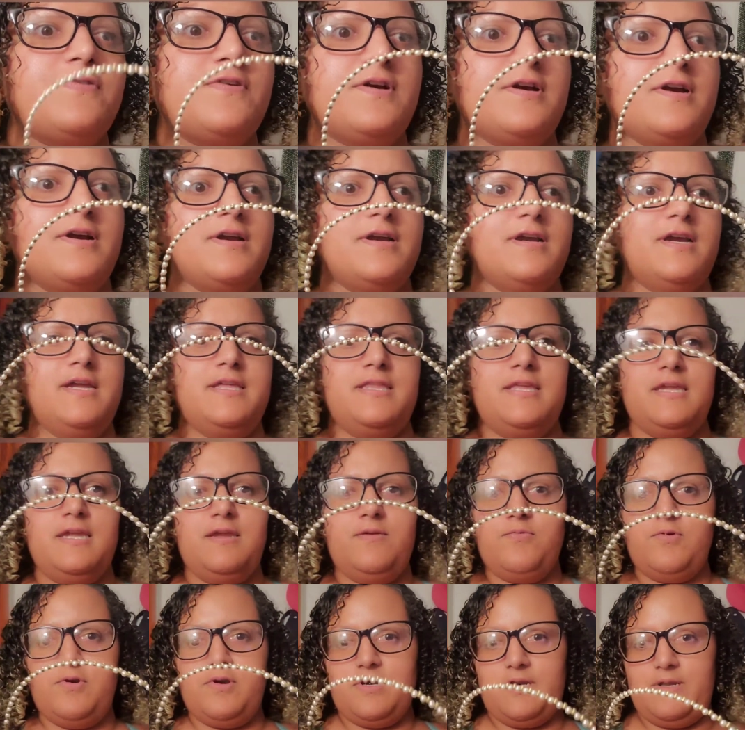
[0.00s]
for, I think I
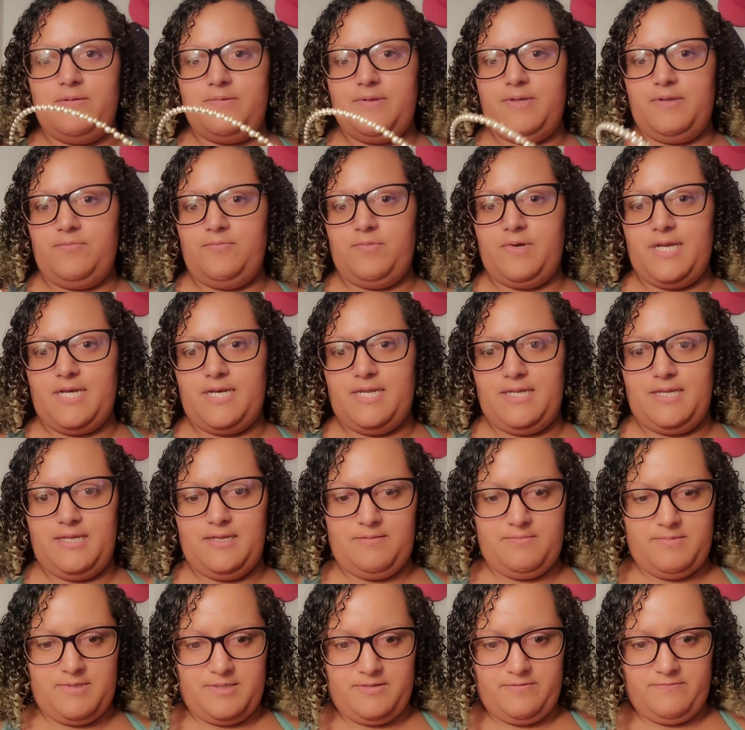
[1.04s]
wore it at my wedding,
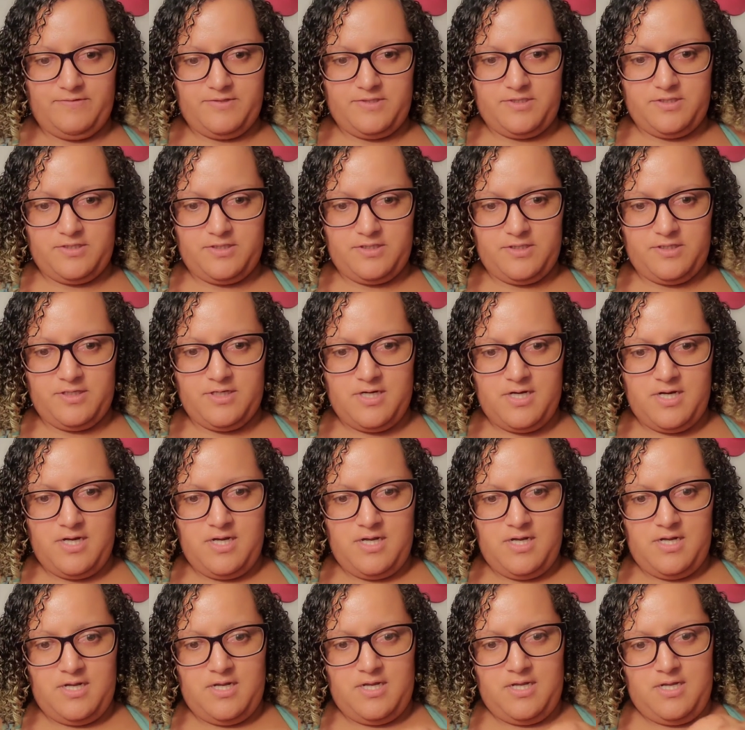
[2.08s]
I'm not even sure.
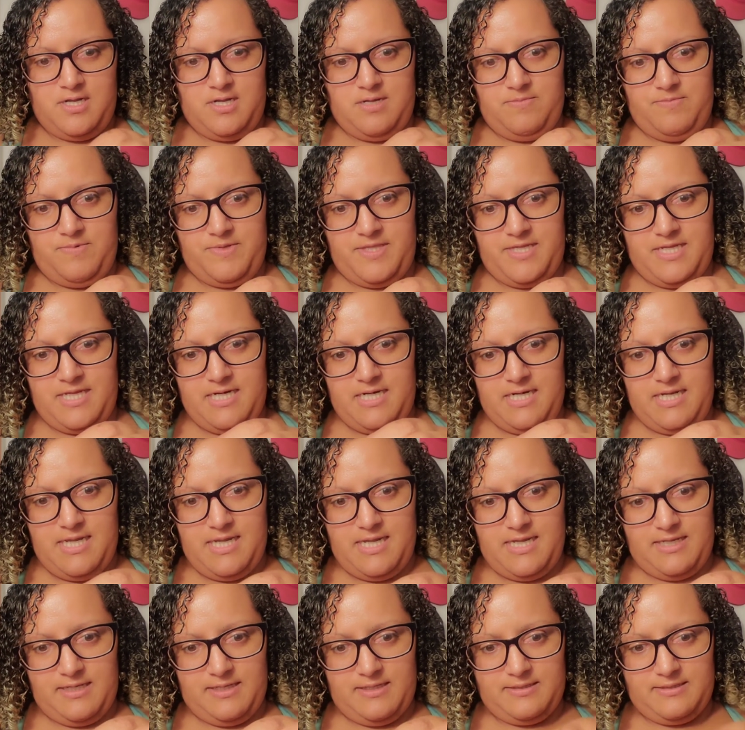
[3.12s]
But it
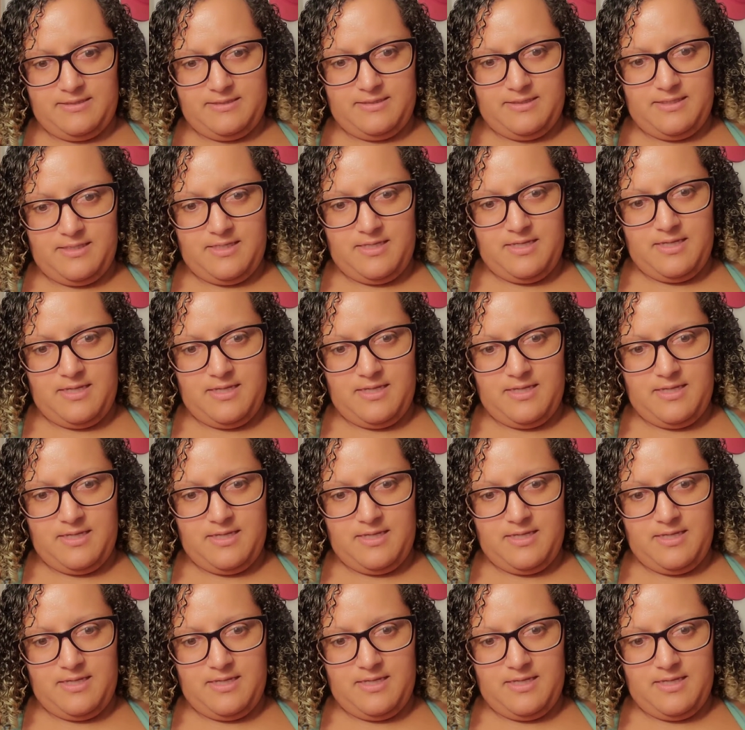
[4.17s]
has